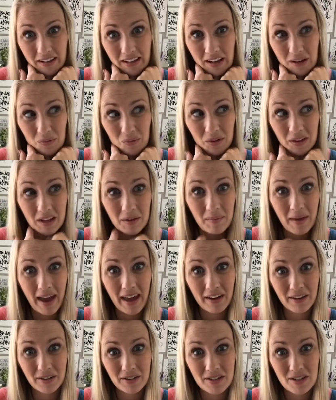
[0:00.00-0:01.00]
Like it really
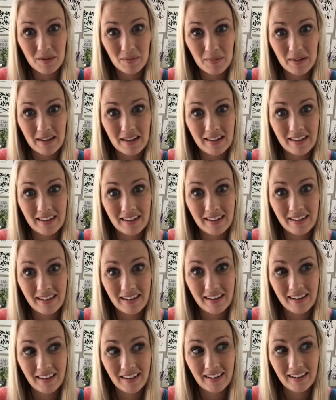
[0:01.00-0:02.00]
mattered to me
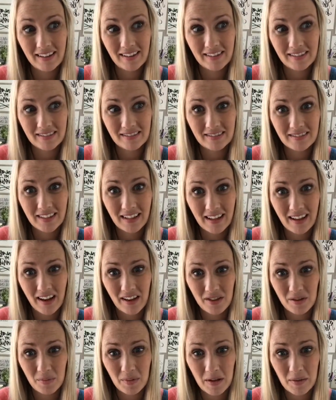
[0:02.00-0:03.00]
that
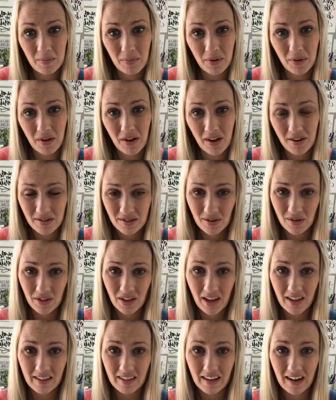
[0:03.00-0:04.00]
other people also
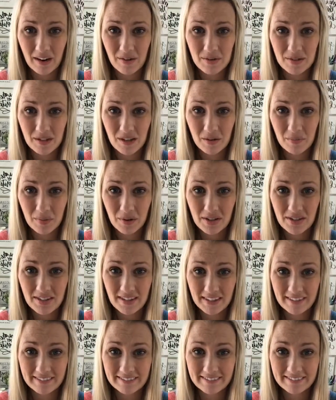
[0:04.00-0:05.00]
thought that I was a good
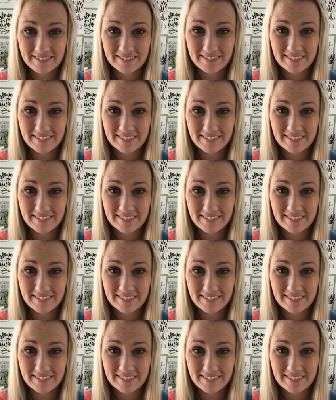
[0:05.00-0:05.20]
person.